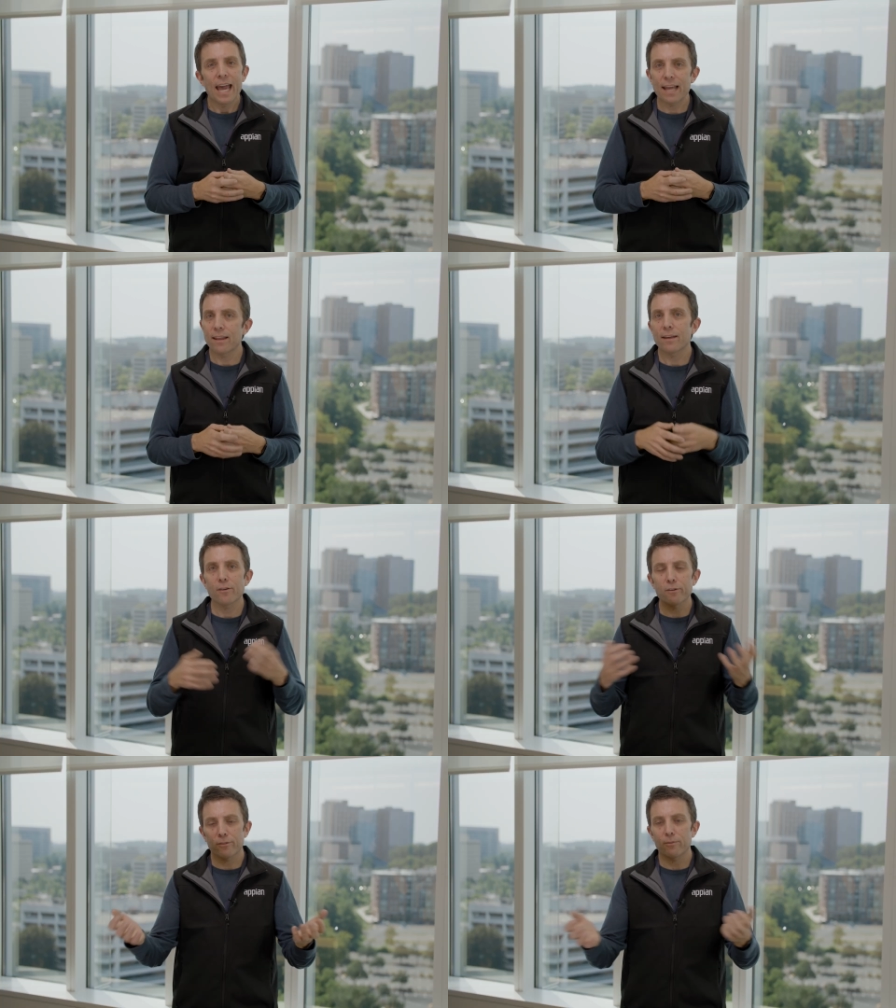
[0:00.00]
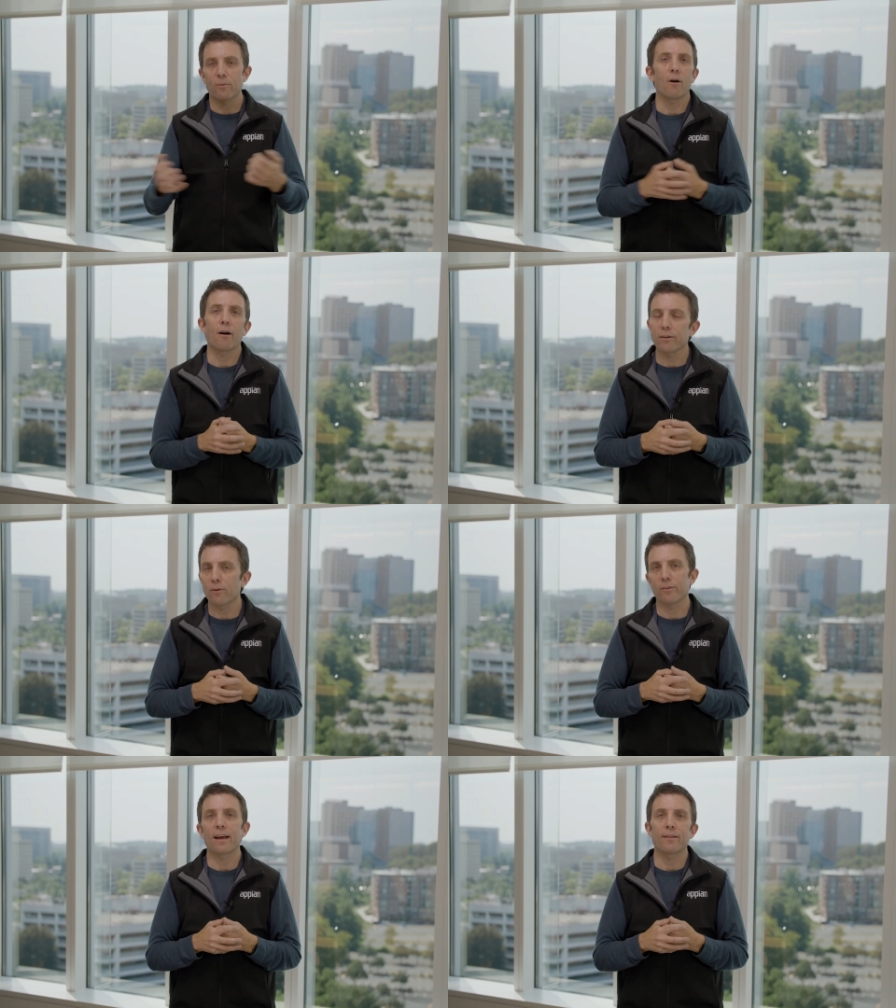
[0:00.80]
And there's
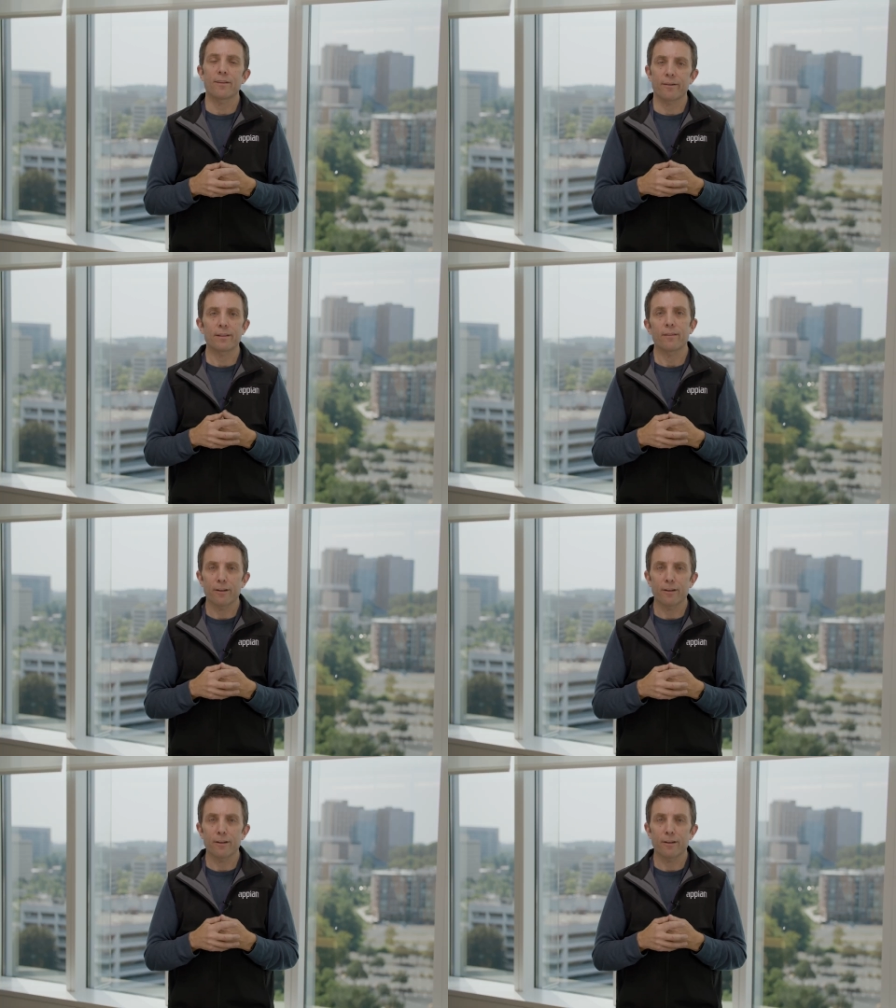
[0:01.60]
articles out there in the